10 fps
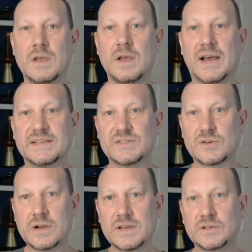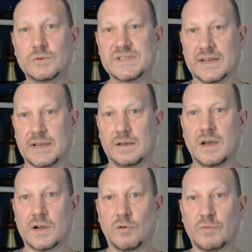I started using it
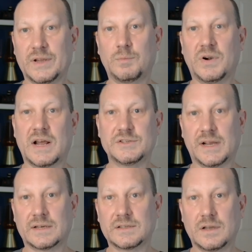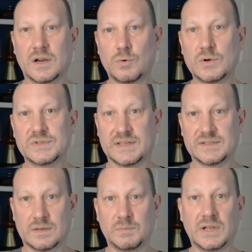on a real project, a quote
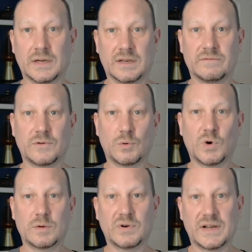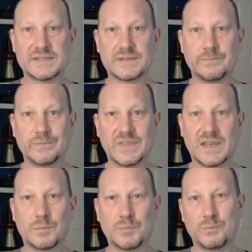system plugin for WordPress.
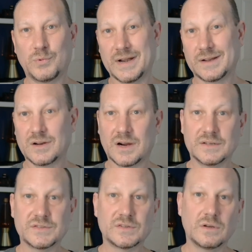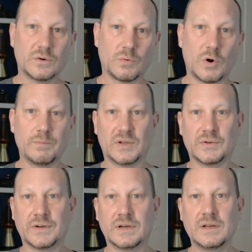Think product cards, quote
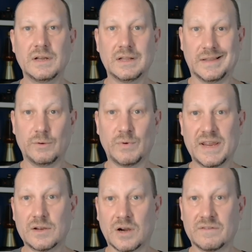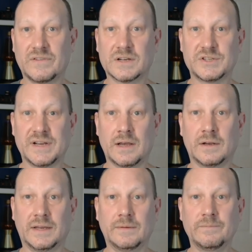builder, lightweight cart
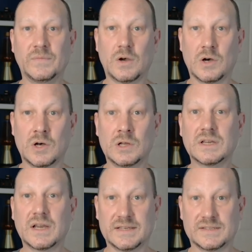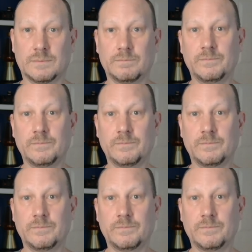functionality, all custom.